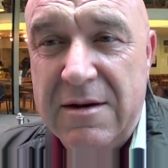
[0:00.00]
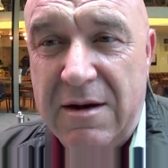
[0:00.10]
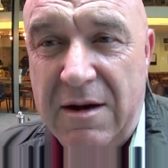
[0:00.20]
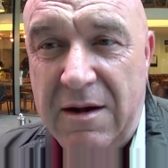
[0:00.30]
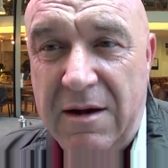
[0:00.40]

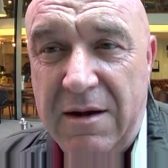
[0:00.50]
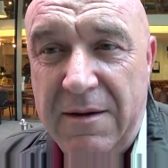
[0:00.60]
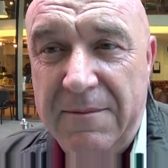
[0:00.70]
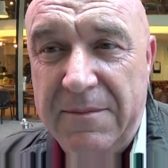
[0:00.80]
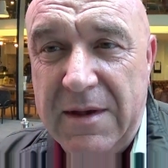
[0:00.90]

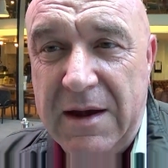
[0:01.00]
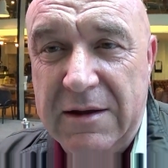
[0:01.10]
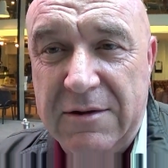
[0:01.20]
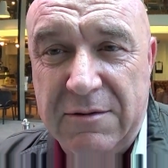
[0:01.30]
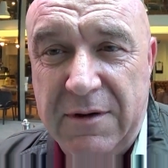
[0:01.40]
um, and
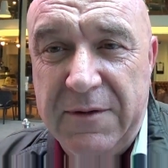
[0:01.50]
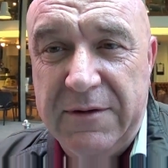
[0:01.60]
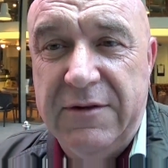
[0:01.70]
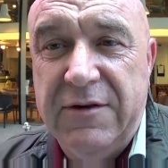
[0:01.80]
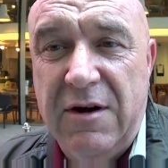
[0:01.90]
I don't know if
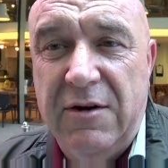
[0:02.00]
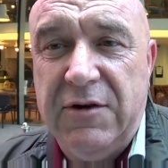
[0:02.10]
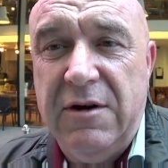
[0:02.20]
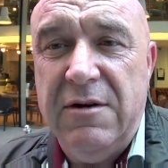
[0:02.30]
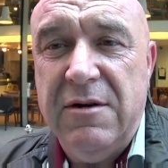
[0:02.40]
it's the
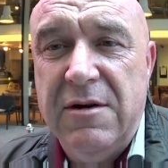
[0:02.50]
charger